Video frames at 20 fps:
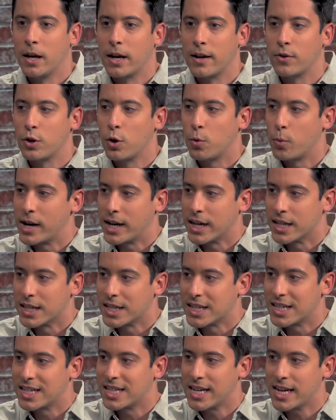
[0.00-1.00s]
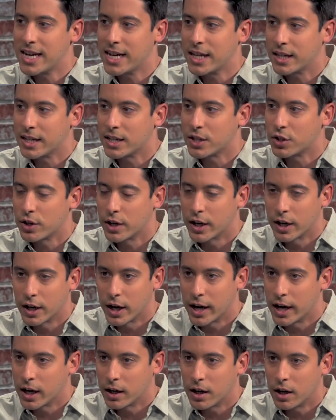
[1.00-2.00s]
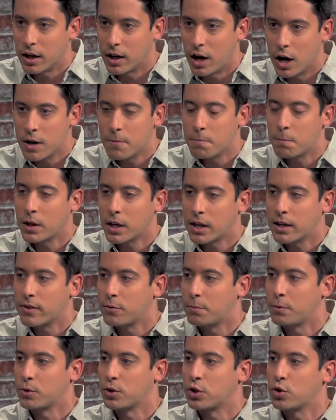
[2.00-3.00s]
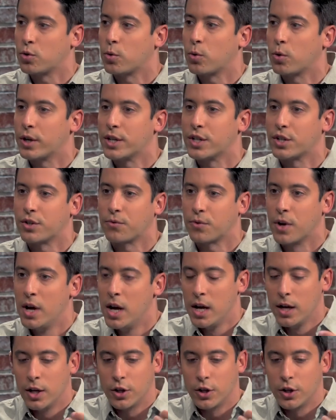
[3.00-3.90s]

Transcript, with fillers: even though we can see these uh, uh unbelievable stories of